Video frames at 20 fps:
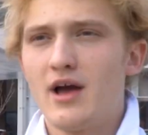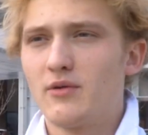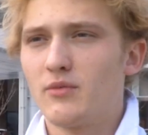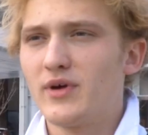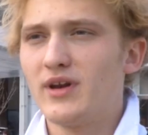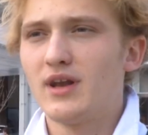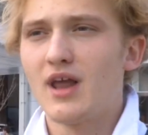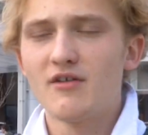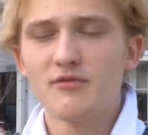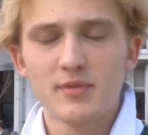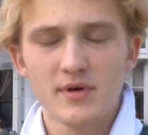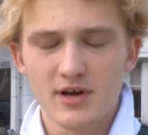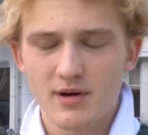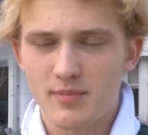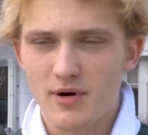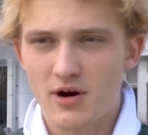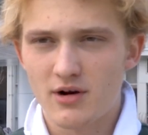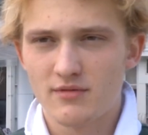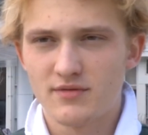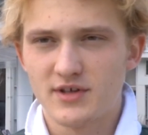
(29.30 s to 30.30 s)
and we love being a
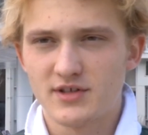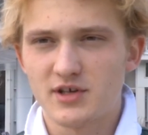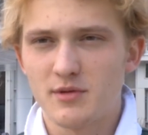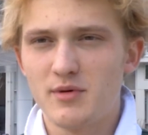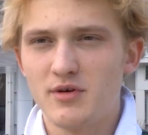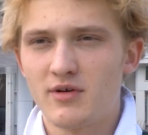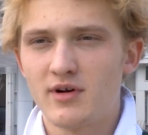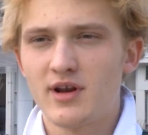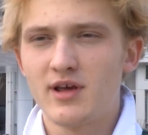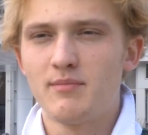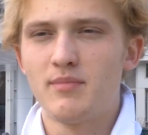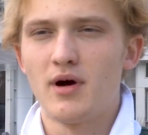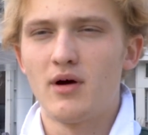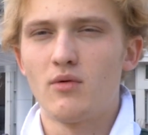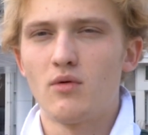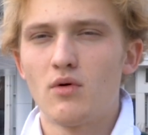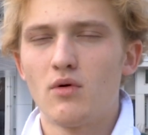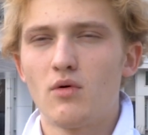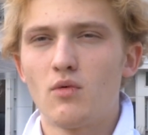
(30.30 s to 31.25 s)
part of this community, but